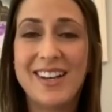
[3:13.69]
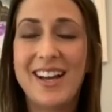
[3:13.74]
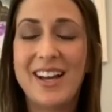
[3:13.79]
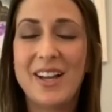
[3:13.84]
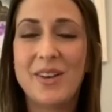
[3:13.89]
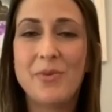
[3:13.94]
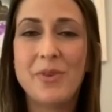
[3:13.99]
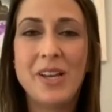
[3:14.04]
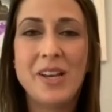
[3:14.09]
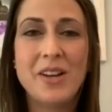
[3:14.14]

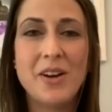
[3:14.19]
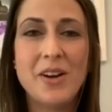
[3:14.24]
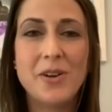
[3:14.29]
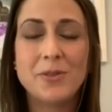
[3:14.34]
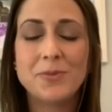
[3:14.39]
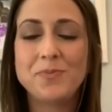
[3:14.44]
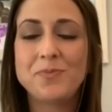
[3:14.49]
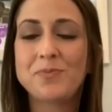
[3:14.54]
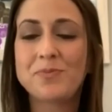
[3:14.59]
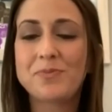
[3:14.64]
And we
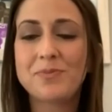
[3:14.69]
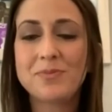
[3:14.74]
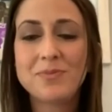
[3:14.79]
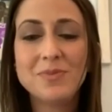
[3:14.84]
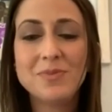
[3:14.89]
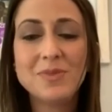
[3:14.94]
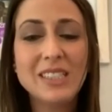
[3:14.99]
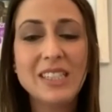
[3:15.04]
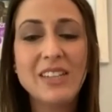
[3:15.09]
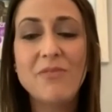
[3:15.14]
know
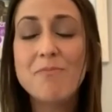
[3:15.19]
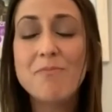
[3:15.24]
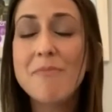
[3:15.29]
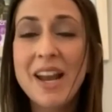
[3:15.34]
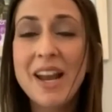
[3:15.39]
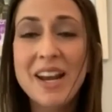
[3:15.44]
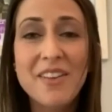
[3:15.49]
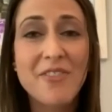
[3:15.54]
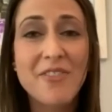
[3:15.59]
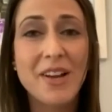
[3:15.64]

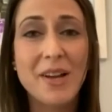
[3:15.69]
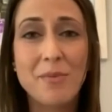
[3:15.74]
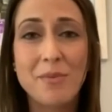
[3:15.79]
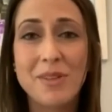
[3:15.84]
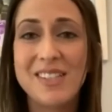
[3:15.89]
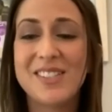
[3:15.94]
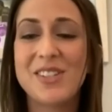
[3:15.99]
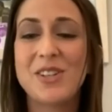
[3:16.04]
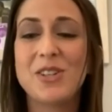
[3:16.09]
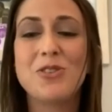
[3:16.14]
many
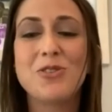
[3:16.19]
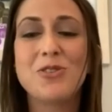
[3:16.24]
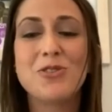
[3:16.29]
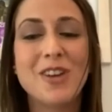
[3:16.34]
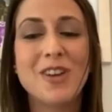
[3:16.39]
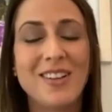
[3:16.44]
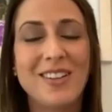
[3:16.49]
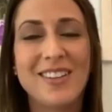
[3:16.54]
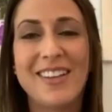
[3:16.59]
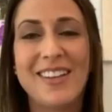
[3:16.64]
families are
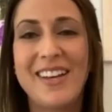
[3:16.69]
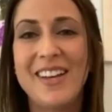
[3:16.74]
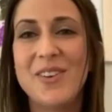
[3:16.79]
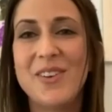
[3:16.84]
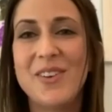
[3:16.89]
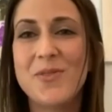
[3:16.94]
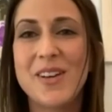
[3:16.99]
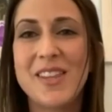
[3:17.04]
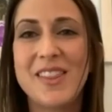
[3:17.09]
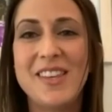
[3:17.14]
struggling
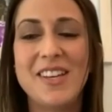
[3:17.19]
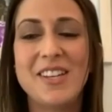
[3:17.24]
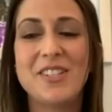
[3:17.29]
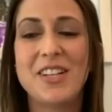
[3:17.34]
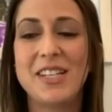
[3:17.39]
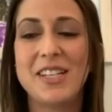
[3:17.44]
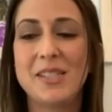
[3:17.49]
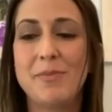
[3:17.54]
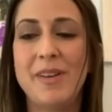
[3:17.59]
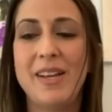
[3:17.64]
with the
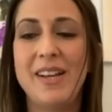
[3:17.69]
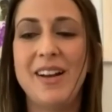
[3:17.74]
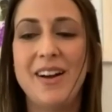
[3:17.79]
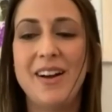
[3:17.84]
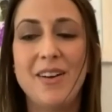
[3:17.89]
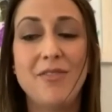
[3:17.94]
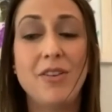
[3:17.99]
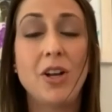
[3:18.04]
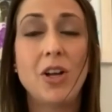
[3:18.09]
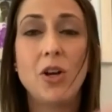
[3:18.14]
adjustment
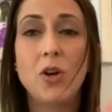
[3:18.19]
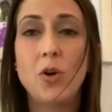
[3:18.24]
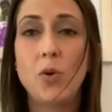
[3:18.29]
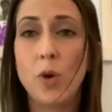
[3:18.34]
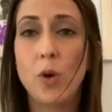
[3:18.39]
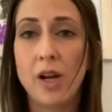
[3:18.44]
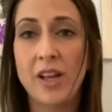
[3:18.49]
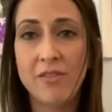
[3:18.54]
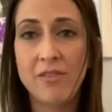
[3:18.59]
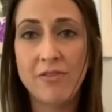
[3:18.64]
of
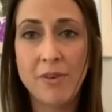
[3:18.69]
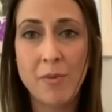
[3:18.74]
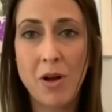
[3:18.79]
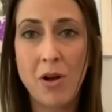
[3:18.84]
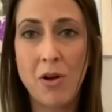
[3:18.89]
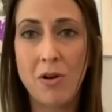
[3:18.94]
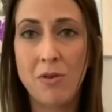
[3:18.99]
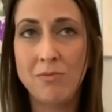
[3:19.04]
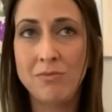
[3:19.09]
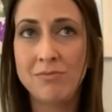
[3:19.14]
working from
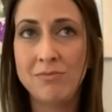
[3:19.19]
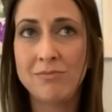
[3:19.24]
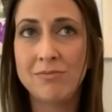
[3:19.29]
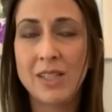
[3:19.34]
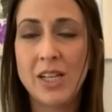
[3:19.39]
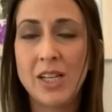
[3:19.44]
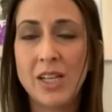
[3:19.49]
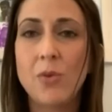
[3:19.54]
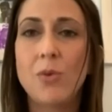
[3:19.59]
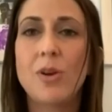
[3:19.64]
home
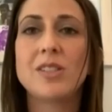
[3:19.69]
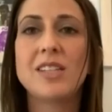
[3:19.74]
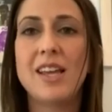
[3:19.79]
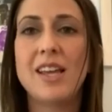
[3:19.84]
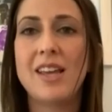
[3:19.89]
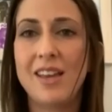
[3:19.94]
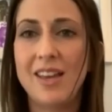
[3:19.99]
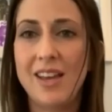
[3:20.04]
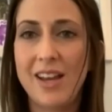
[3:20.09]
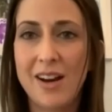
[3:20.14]
while
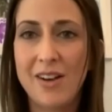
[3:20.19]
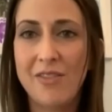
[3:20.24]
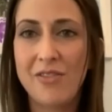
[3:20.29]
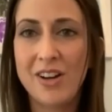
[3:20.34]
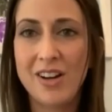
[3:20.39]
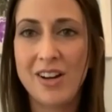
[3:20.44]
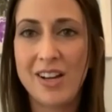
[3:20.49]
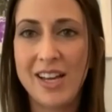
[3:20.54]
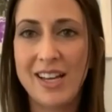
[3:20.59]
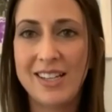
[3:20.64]
taking care of their
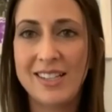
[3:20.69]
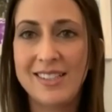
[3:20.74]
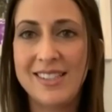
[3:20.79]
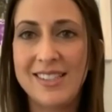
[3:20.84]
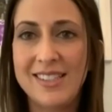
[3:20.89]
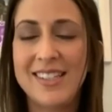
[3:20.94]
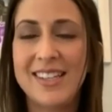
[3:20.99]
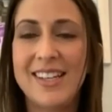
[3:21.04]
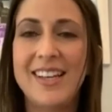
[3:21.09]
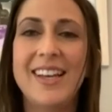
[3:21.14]
kids
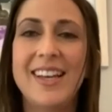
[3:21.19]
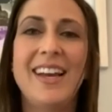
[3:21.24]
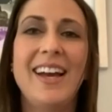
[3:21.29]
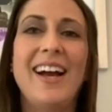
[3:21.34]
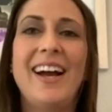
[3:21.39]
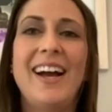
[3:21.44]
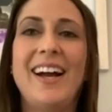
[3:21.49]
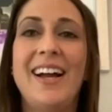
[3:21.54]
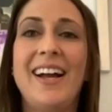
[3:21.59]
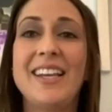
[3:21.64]

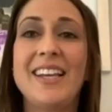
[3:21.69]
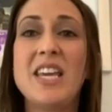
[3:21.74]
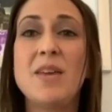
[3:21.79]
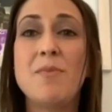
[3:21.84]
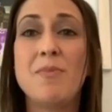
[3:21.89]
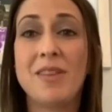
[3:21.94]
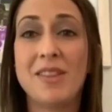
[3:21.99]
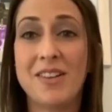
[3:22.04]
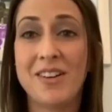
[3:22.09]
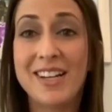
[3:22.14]
and
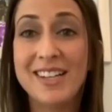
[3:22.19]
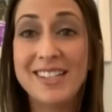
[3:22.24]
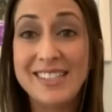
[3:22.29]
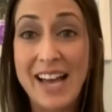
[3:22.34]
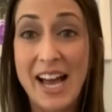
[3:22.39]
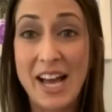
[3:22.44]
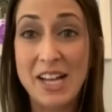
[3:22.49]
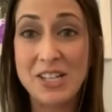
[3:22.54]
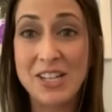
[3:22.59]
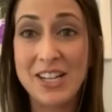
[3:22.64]
keeping their kids
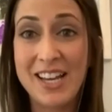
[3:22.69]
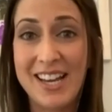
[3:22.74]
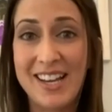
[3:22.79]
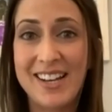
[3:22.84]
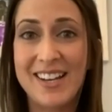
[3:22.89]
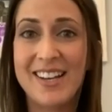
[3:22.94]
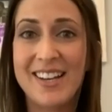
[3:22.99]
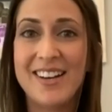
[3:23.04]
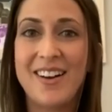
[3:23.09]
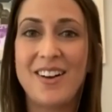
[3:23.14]

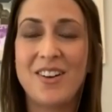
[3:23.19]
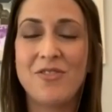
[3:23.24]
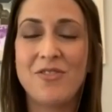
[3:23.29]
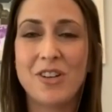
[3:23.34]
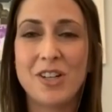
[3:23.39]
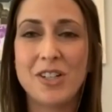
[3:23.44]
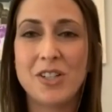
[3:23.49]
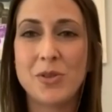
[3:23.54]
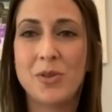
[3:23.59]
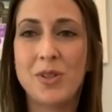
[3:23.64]
educated on
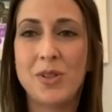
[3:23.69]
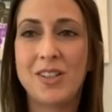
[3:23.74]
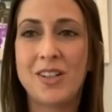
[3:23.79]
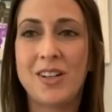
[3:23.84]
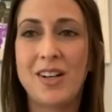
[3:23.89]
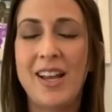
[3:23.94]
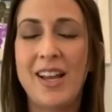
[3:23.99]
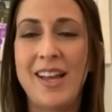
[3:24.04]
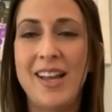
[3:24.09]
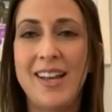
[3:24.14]
virtual
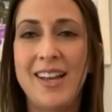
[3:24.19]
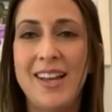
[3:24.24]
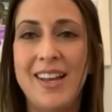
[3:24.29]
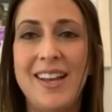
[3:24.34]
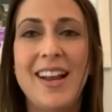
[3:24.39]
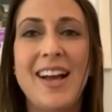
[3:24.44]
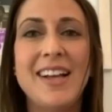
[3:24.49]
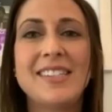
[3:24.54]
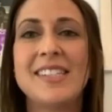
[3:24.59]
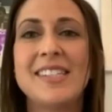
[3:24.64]
learning. In
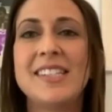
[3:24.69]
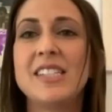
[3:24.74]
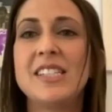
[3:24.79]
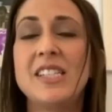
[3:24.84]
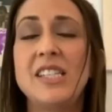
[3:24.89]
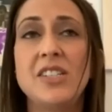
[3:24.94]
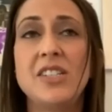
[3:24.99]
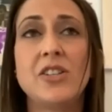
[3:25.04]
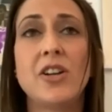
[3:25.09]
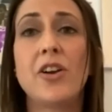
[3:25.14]
essence,
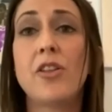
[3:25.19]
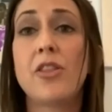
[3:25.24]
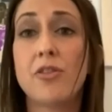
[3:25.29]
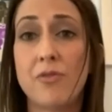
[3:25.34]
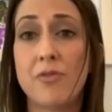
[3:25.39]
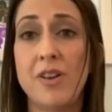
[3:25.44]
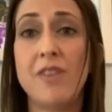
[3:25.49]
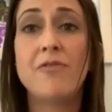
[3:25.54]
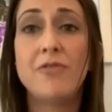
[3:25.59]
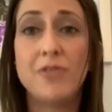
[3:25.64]
these are
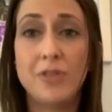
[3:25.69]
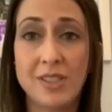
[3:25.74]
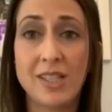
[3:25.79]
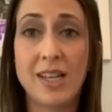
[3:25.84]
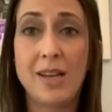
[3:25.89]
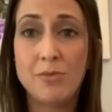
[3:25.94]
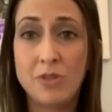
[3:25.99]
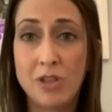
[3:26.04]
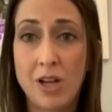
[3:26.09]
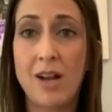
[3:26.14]
3
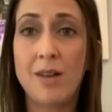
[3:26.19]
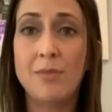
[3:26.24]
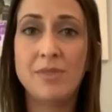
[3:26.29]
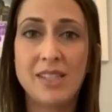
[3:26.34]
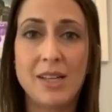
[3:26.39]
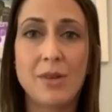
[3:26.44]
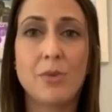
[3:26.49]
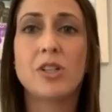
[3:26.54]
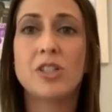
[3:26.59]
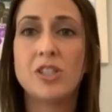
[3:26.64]
full-time jobs
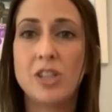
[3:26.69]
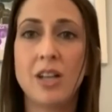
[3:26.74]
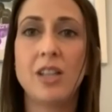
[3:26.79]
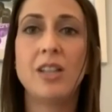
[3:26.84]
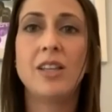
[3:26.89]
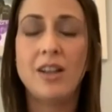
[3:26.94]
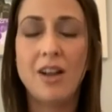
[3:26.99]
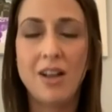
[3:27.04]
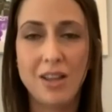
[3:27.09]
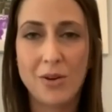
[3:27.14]
that we're
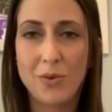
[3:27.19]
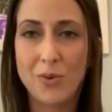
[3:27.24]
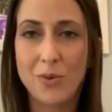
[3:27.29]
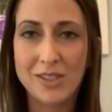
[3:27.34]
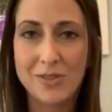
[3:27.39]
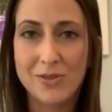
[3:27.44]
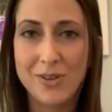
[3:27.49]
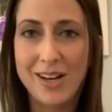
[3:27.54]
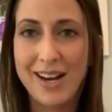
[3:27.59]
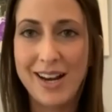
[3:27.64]
juggling all at
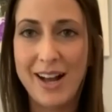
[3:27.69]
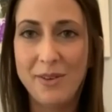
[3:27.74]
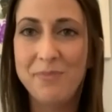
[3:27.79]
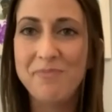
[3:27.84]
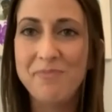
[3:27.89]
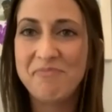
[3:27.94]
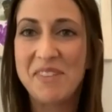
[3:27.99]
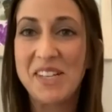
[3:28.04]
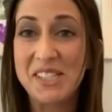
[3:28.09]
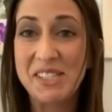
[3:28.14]
once right now.
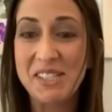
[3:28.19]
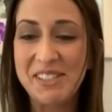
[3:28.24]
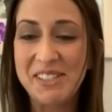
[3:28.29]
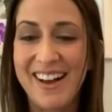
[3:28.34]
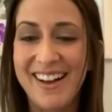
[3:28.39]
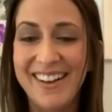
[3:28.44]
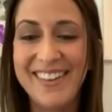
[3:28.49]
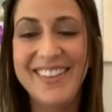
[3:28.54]
It's a lot.